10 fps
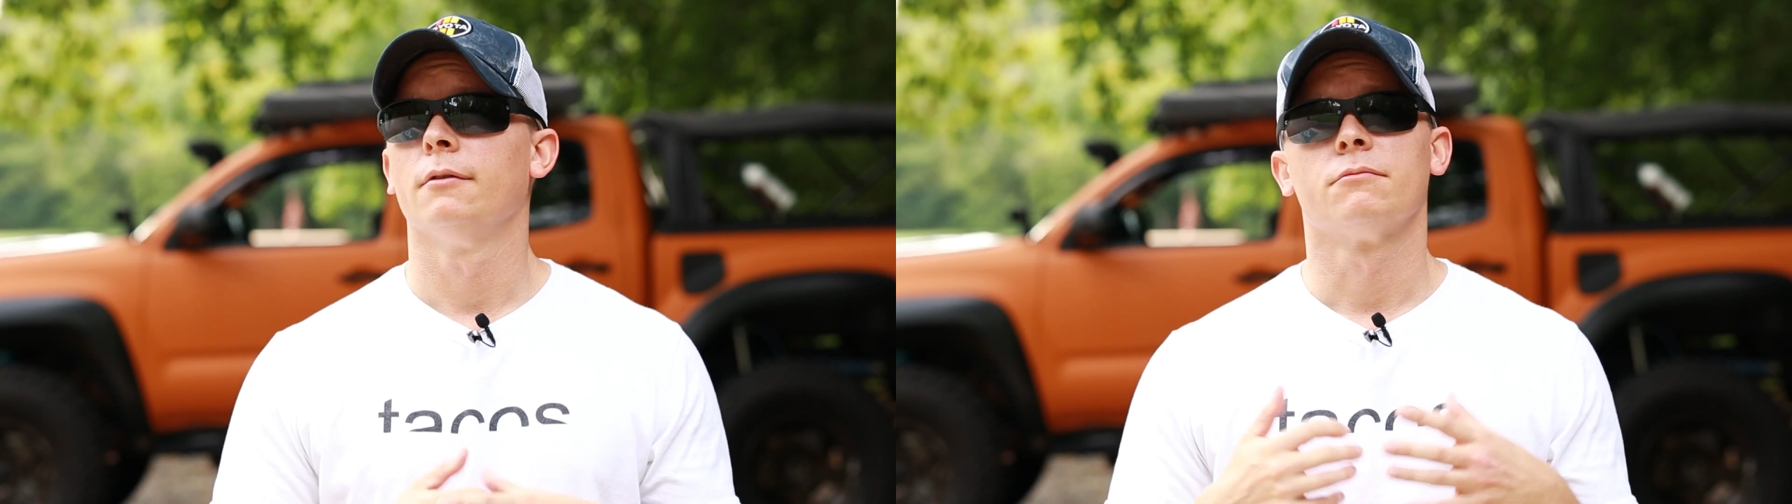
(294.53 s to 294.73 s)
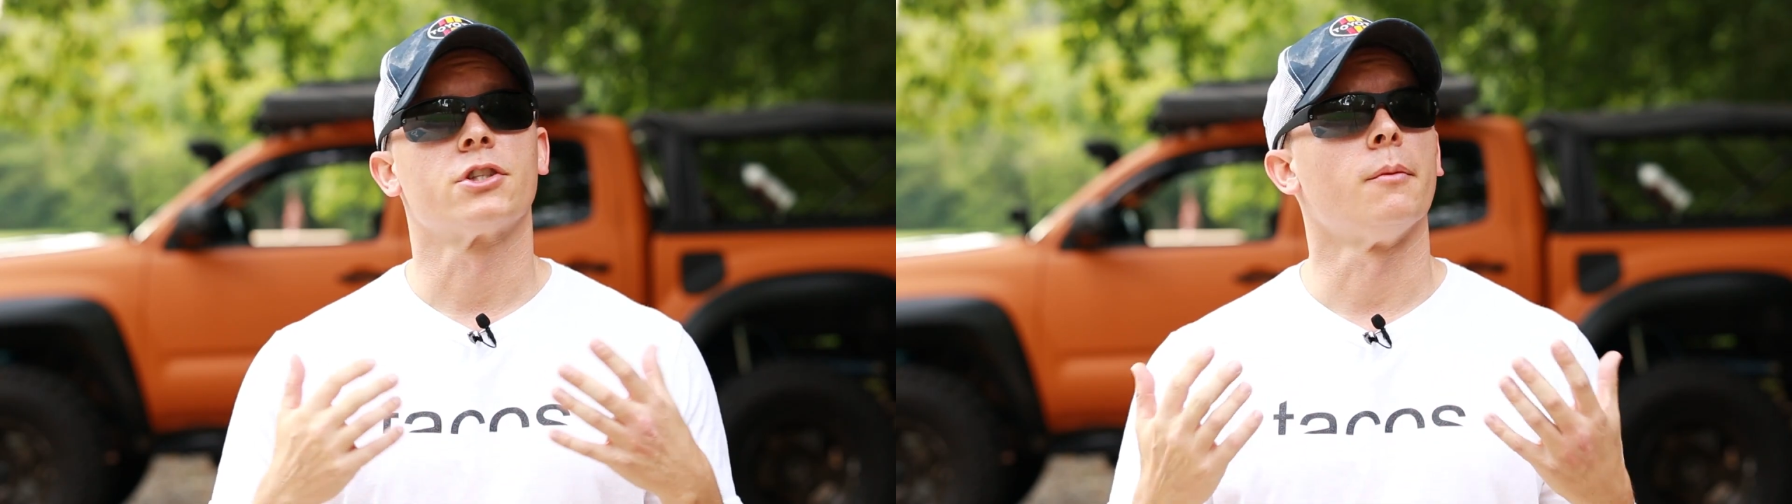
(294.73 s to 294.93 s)

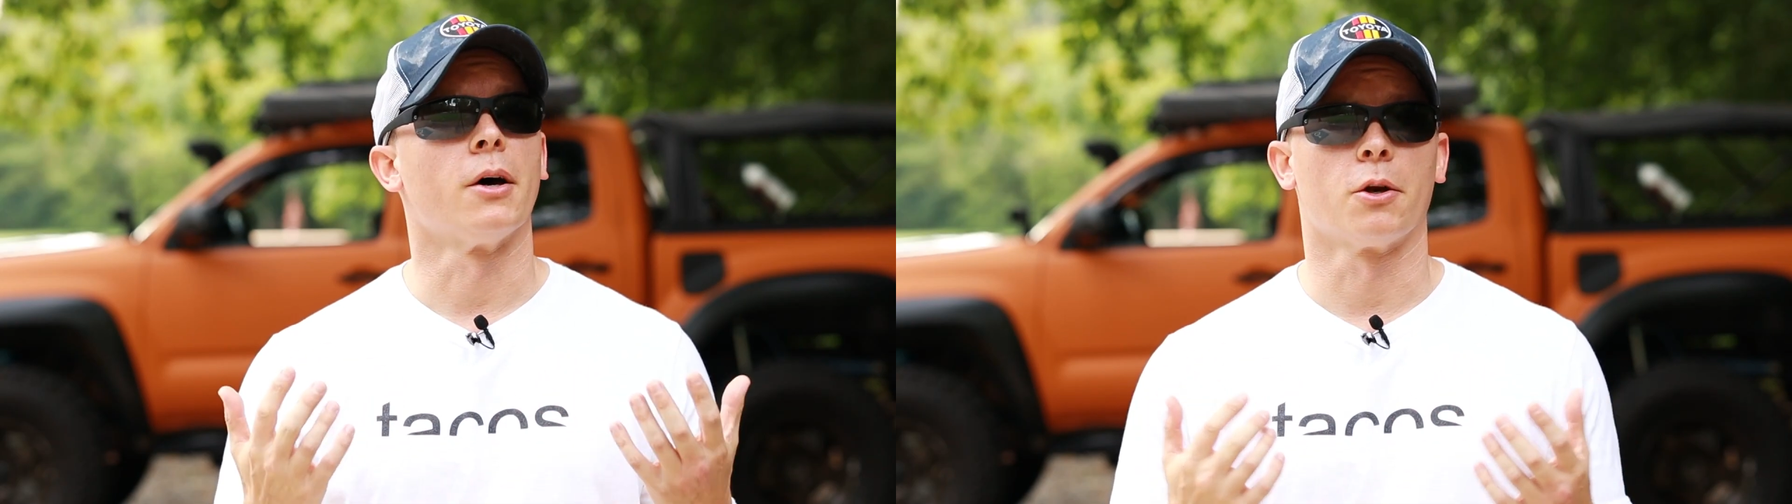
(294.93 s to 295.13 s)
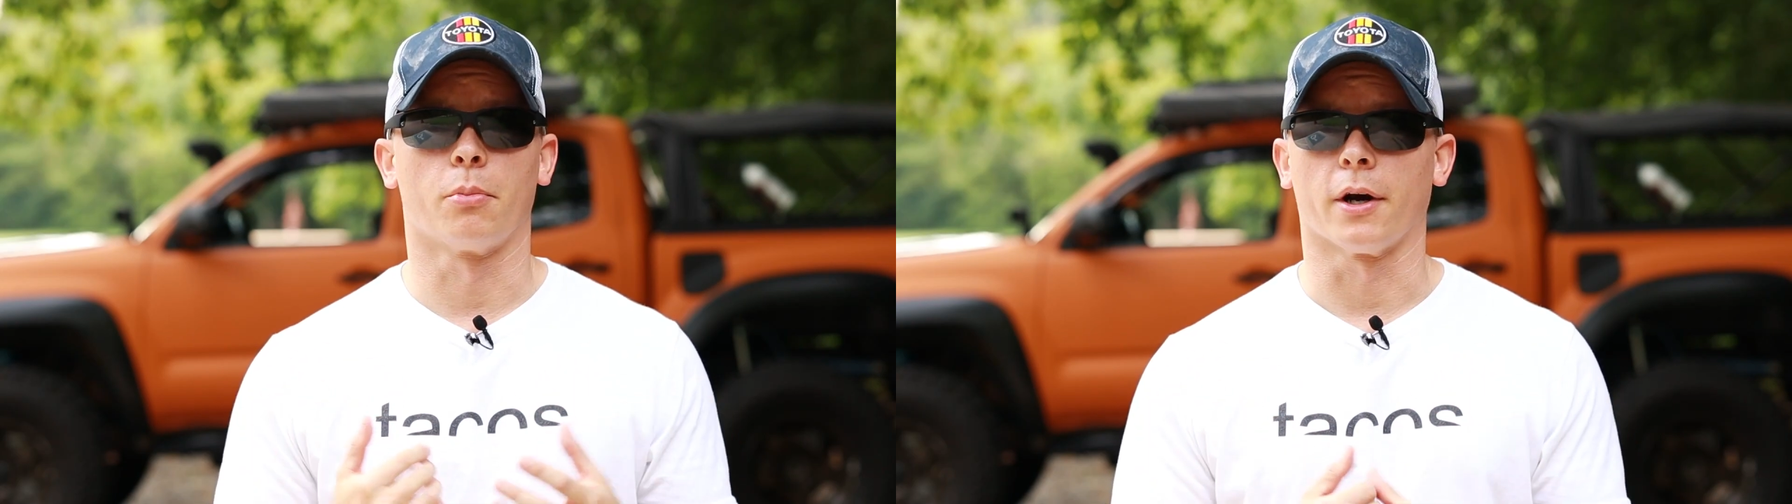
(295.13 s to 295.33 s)
some
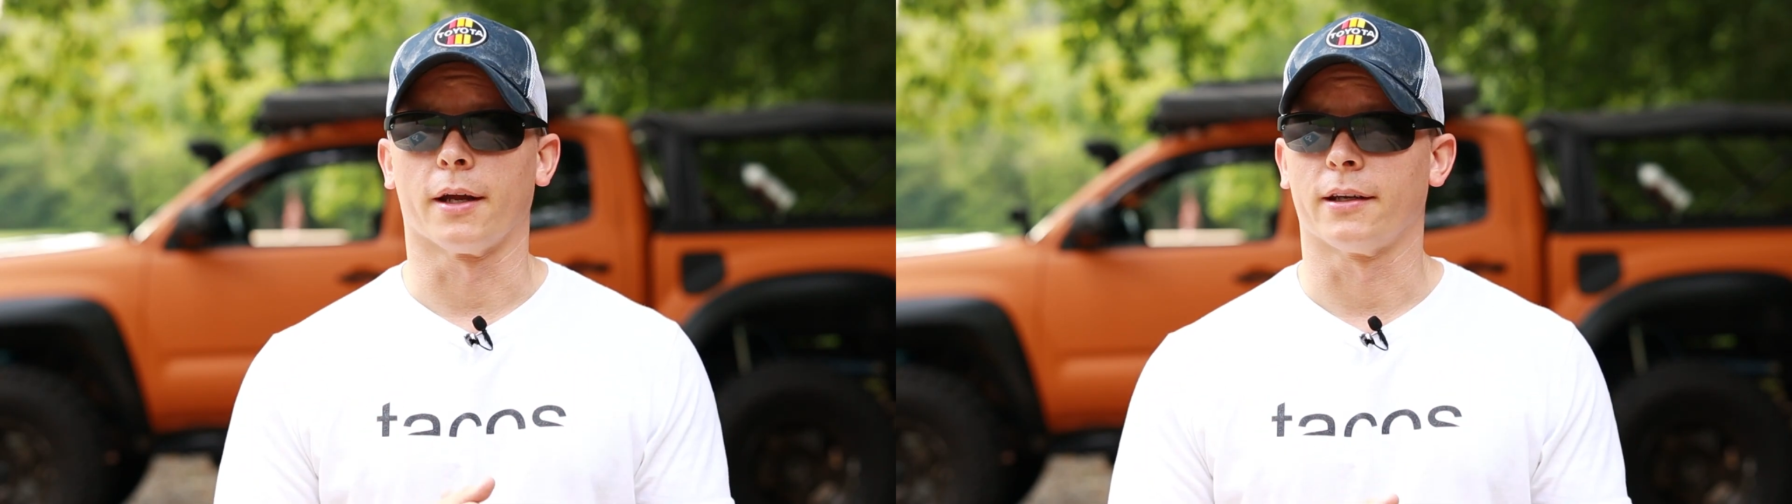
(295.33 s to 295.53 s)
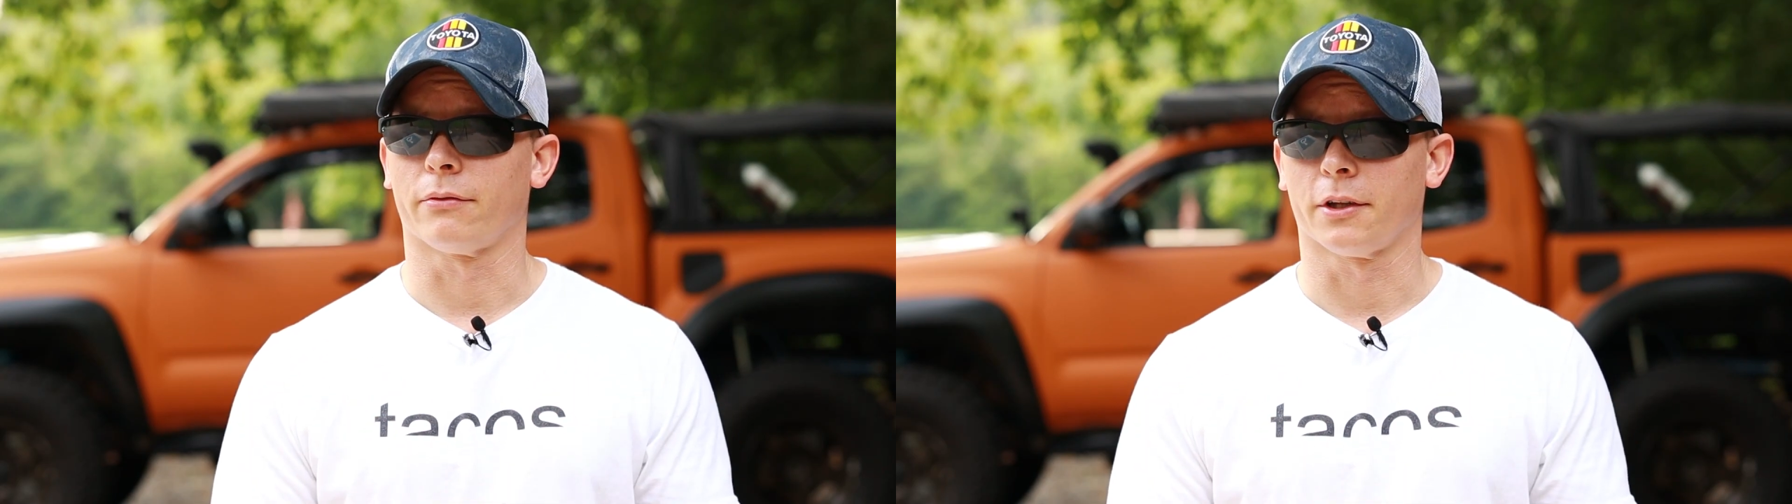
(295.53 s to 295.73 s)
other
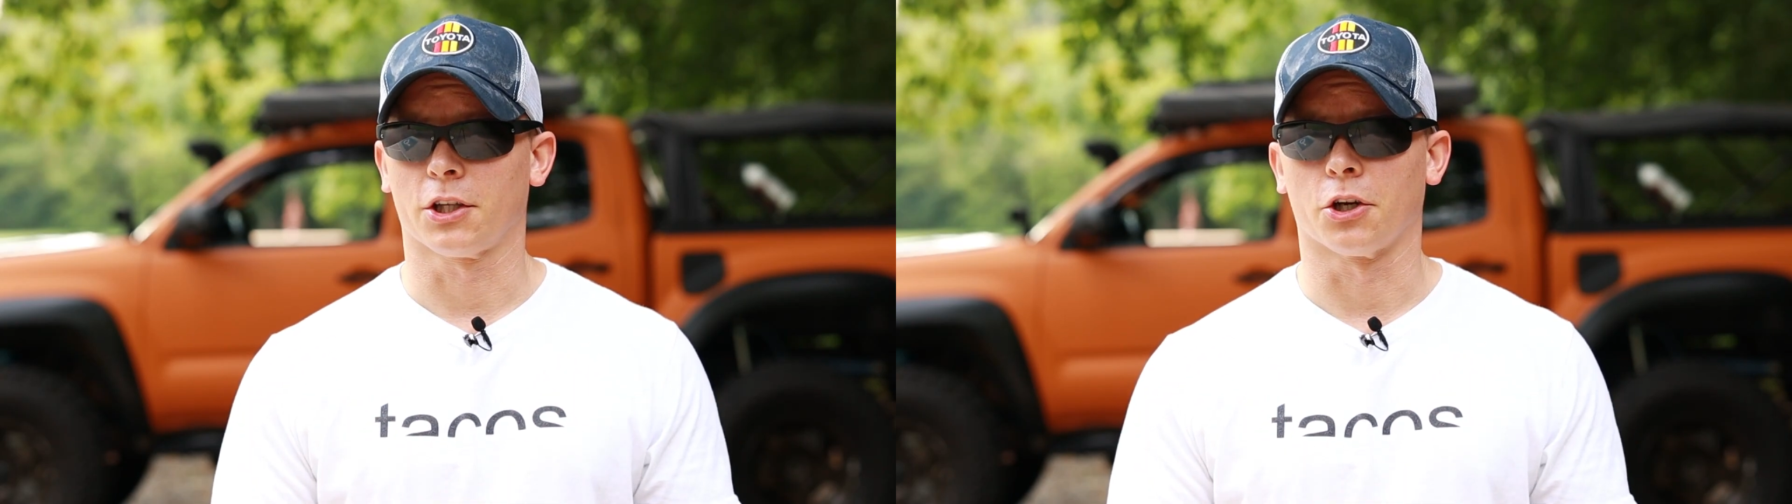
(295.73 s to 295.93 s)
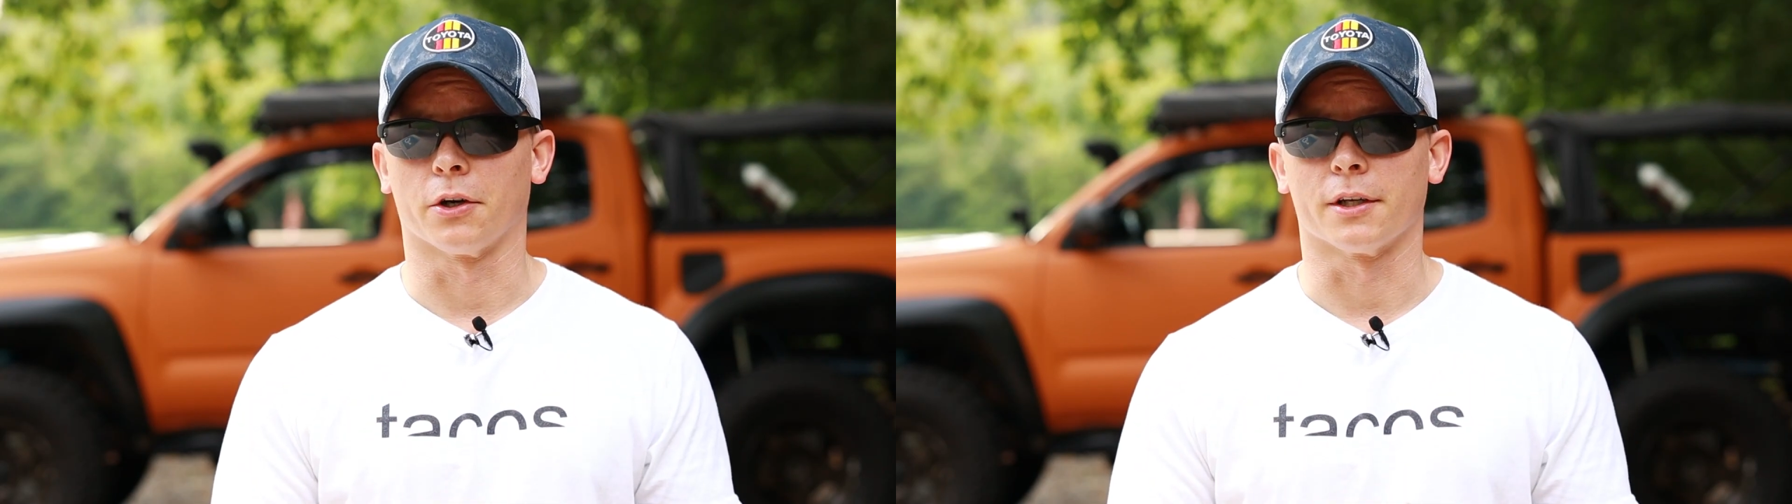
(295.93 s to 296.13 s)
brand. Definitely
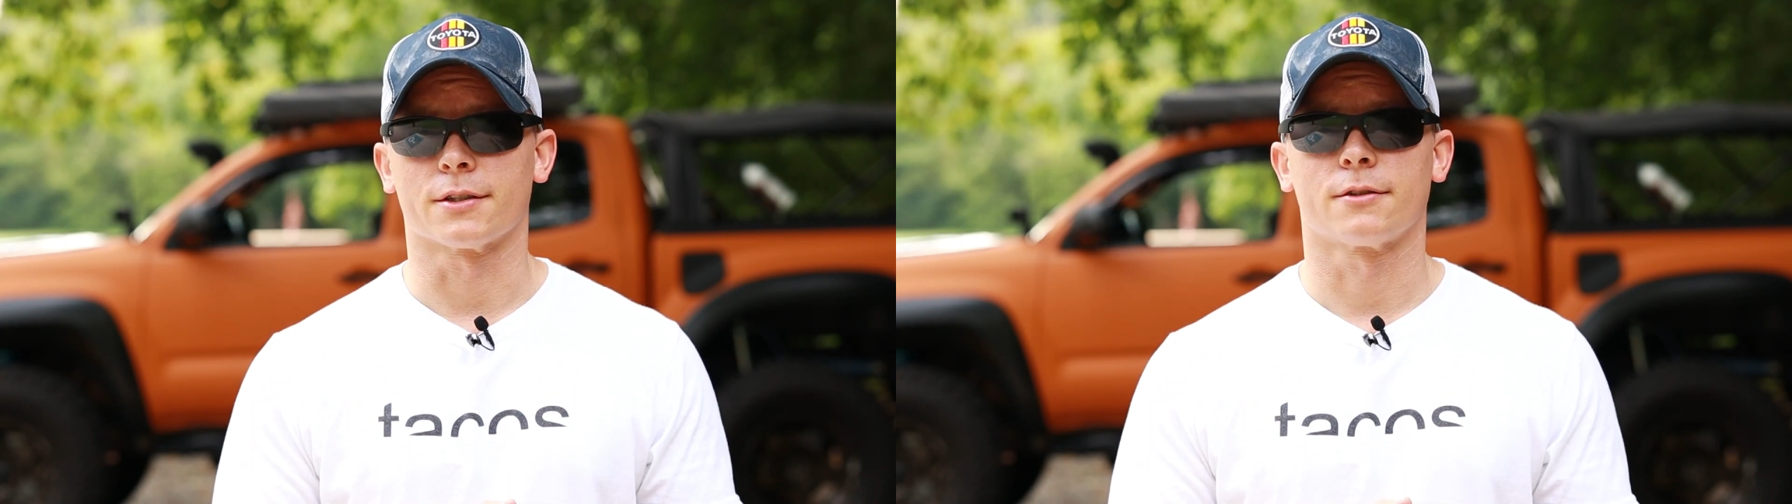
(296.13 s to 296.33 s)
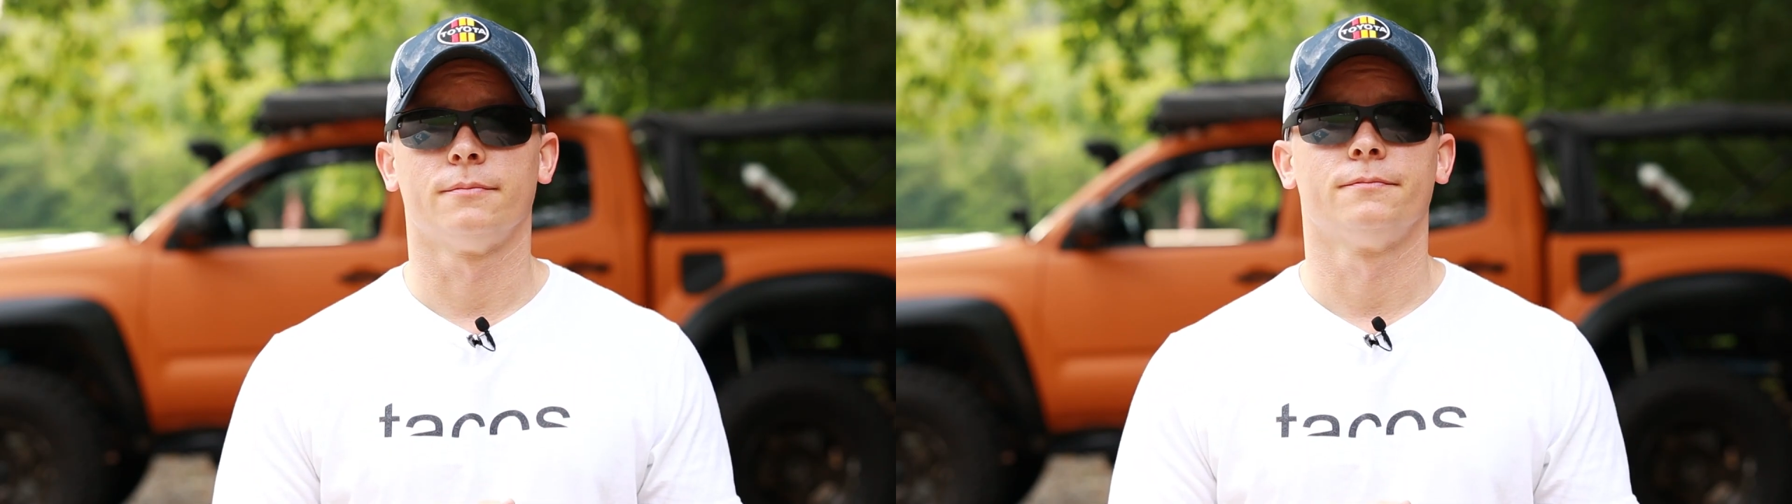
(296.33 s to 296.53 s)
curious.